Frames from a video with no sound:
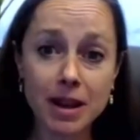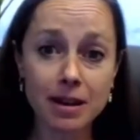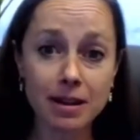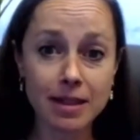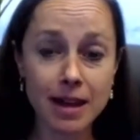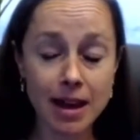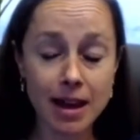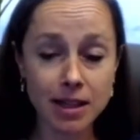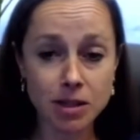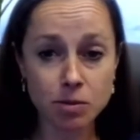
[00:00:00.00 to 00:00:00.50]

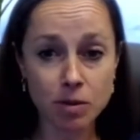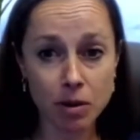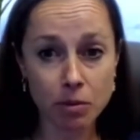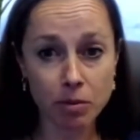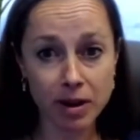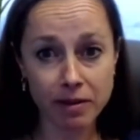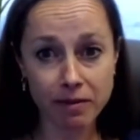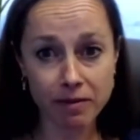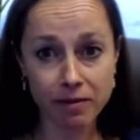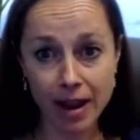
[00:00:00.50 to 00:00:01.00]
that's where
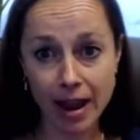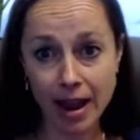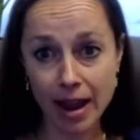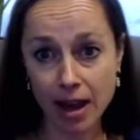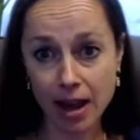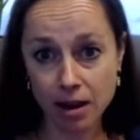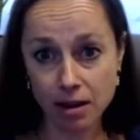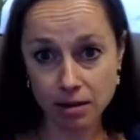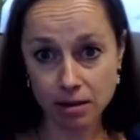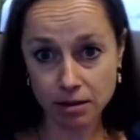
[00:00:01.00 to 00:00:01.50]
we've
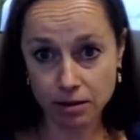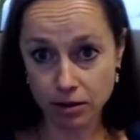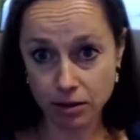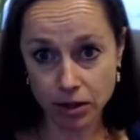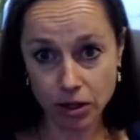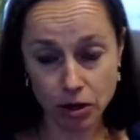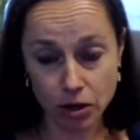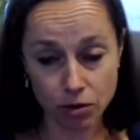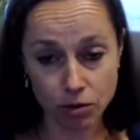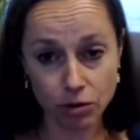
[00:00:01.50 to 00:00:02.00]
had you
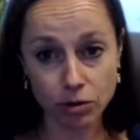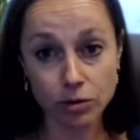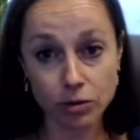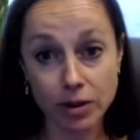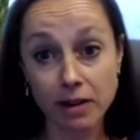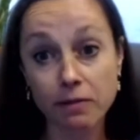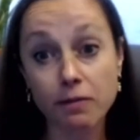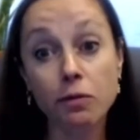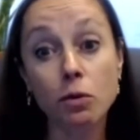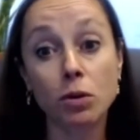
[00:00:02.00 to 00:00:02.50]
know
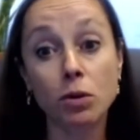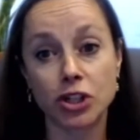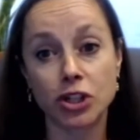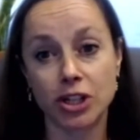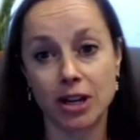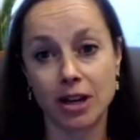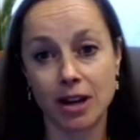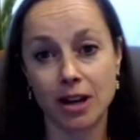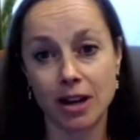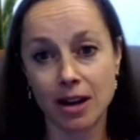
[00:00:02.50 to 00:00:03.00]
great
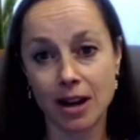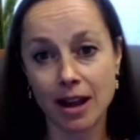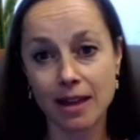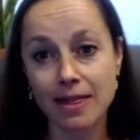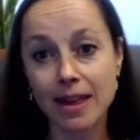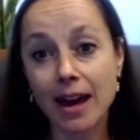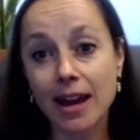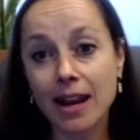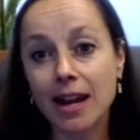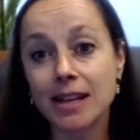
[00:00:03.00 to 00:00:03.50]
fortune and, and
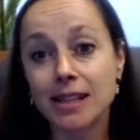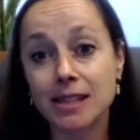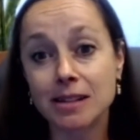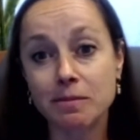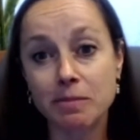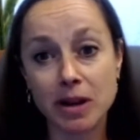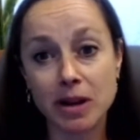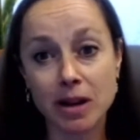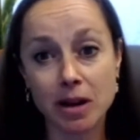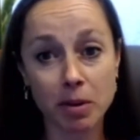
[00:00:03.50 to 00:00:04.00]
that hasn't
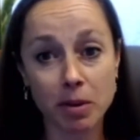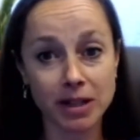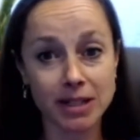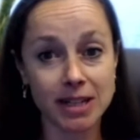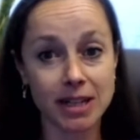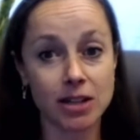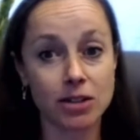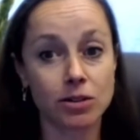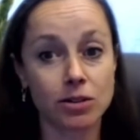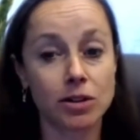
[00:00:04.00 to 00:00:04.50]
been a
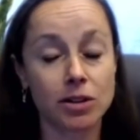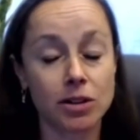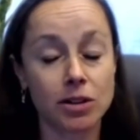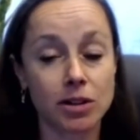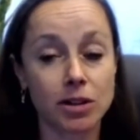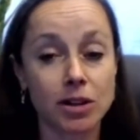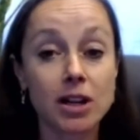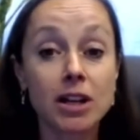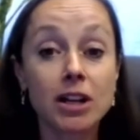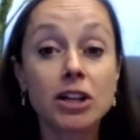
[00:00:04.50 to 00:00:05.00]
particular
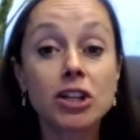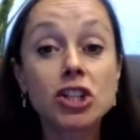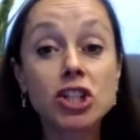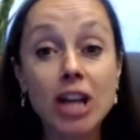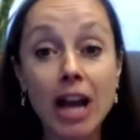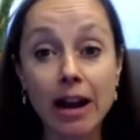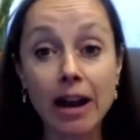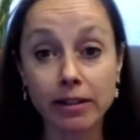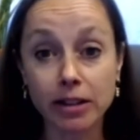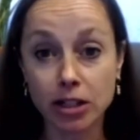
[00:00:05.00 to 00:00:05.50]

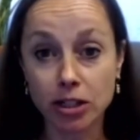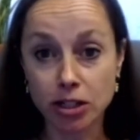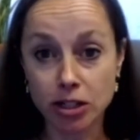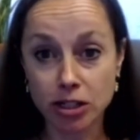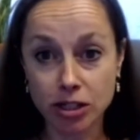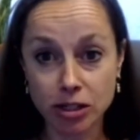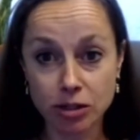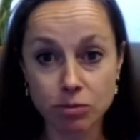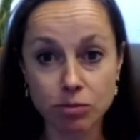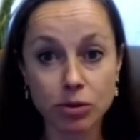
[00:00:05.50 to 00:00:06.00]
challenge
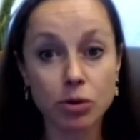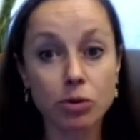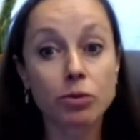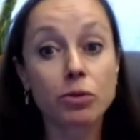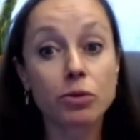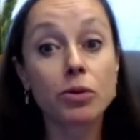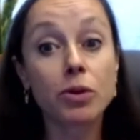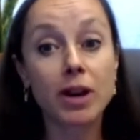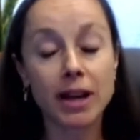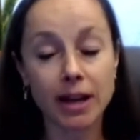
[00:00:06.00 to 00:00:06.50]
is
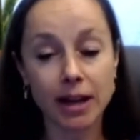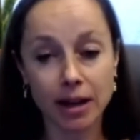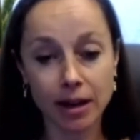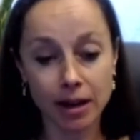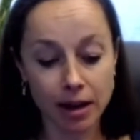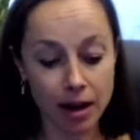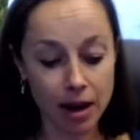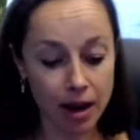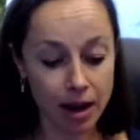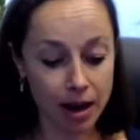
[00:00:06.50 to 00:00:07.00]
recruiting
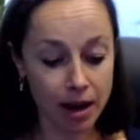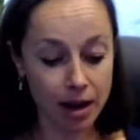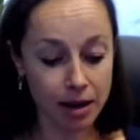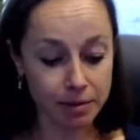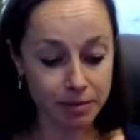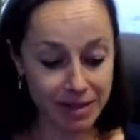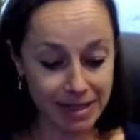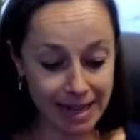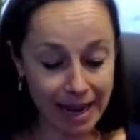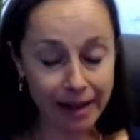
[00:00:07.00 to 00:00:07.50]

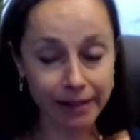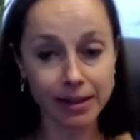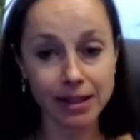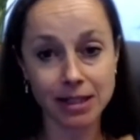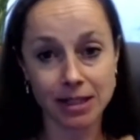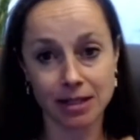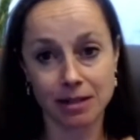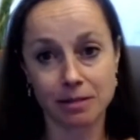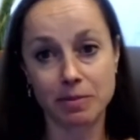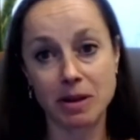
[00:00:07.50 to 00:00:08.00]
um,
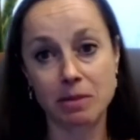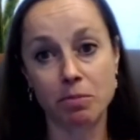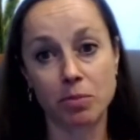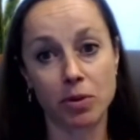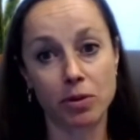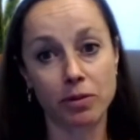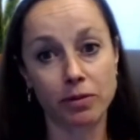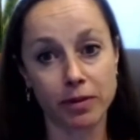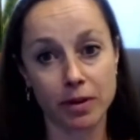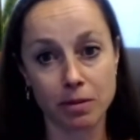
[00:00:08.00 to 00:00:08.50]
talented
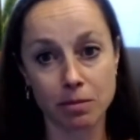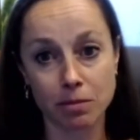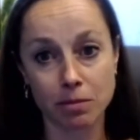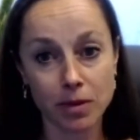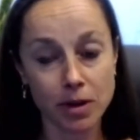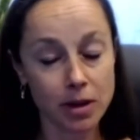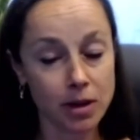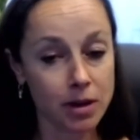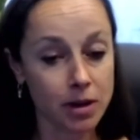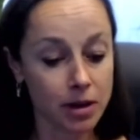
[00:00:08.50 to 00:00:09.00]
people from
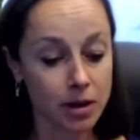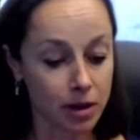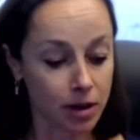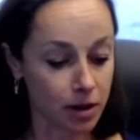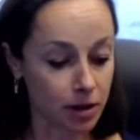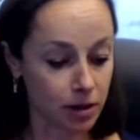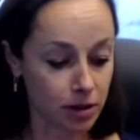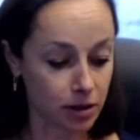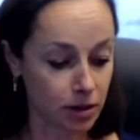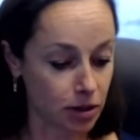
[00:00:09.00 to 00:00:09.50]

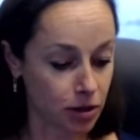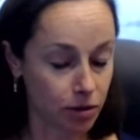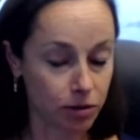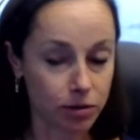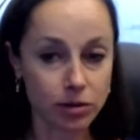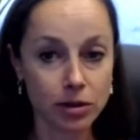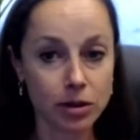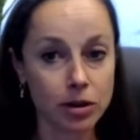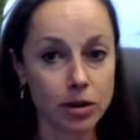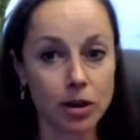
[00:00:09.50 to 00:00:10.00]
uh, you know
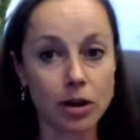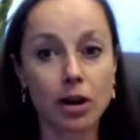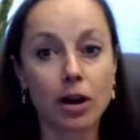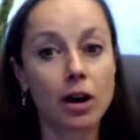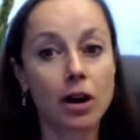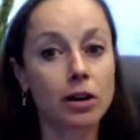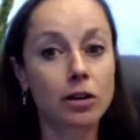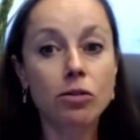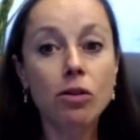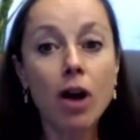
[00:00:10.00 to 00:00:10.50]

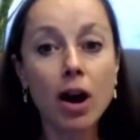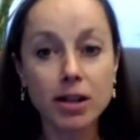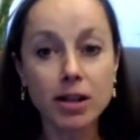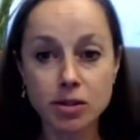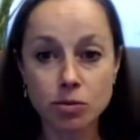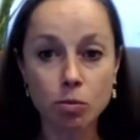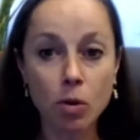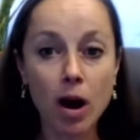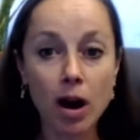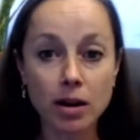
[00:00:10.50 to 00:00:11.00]
across
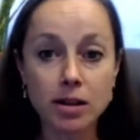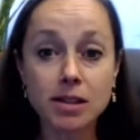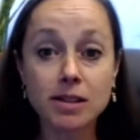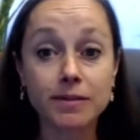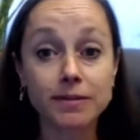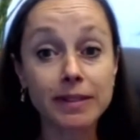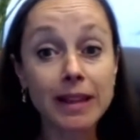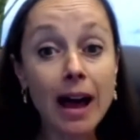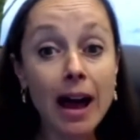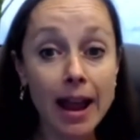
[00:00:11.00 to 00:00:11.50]
walks of
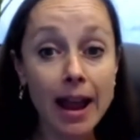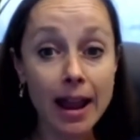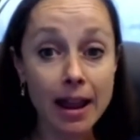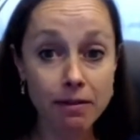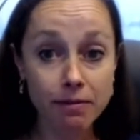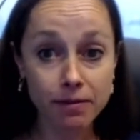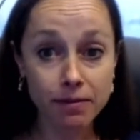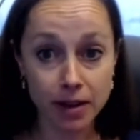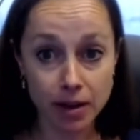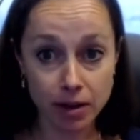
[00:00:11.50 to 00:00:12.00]

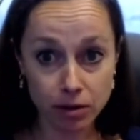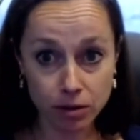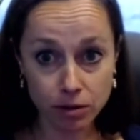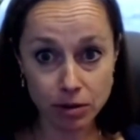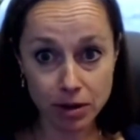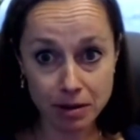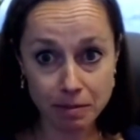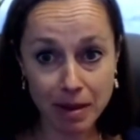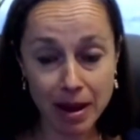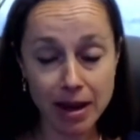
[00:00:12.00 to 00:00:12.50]
life
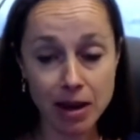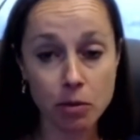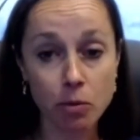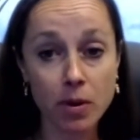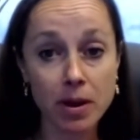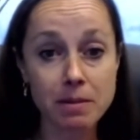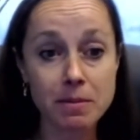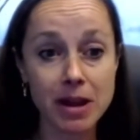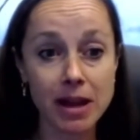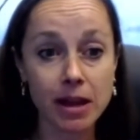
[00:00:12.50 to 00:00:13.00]
including many
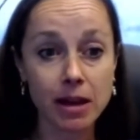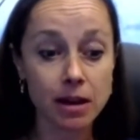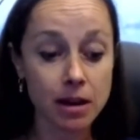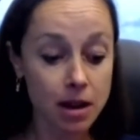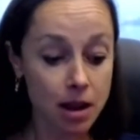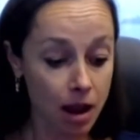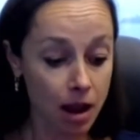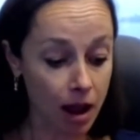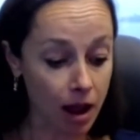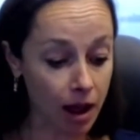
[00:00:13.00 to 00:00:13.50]
women
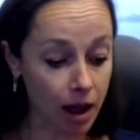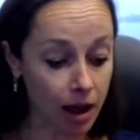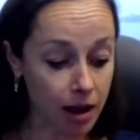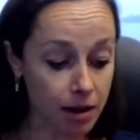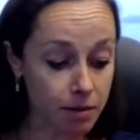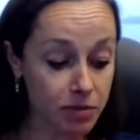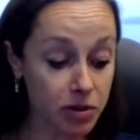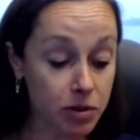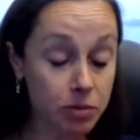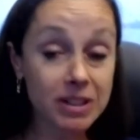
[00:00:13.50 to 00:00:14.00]

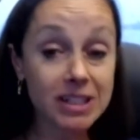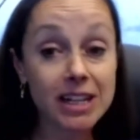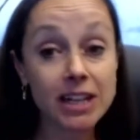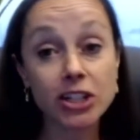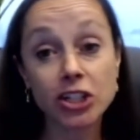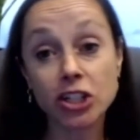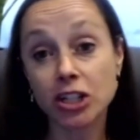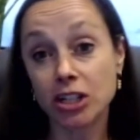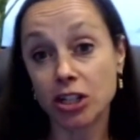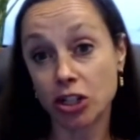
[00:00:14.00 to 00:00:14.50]
um, the
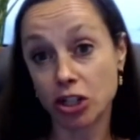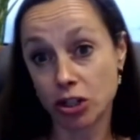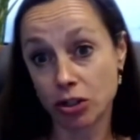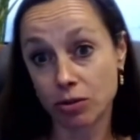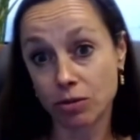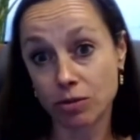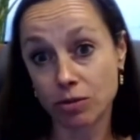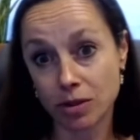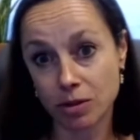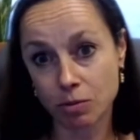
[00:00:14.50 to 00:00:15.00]
retention
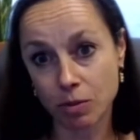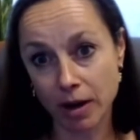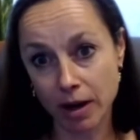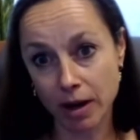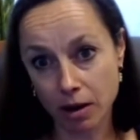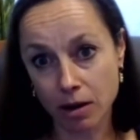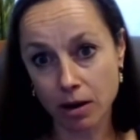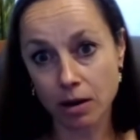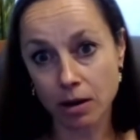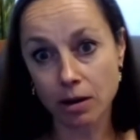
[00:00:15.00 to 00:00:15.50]
issue
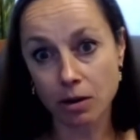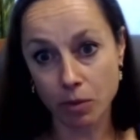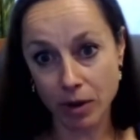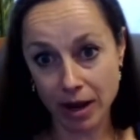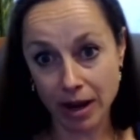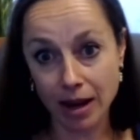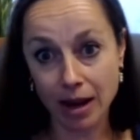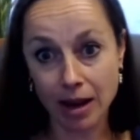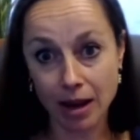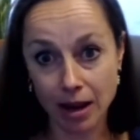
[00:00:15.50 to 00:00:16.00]
where
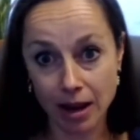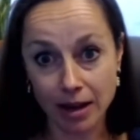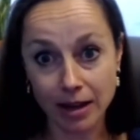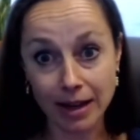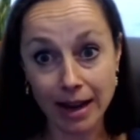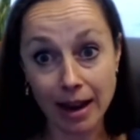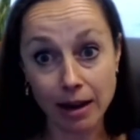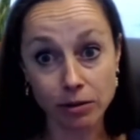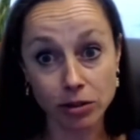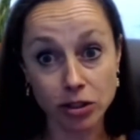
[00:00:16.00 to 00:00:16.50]
we
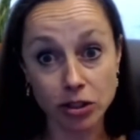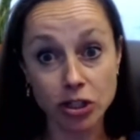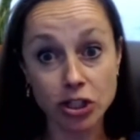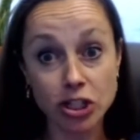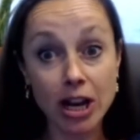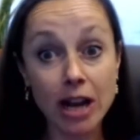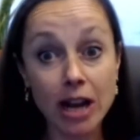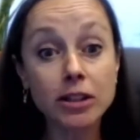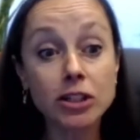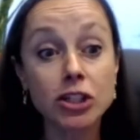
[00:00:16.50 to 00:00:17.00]
encounter
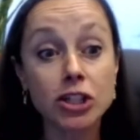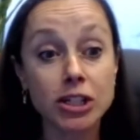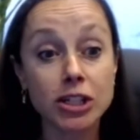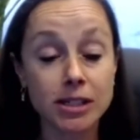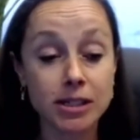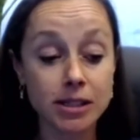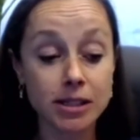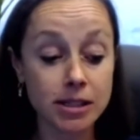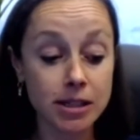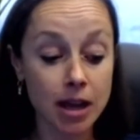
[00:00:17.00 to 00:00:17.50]
challenges
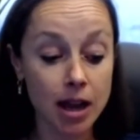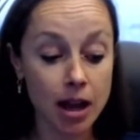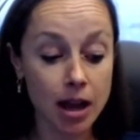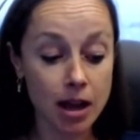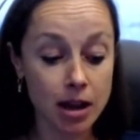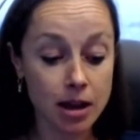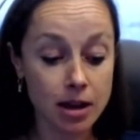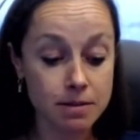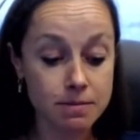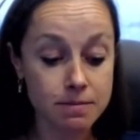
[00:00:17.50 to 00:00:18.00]
um,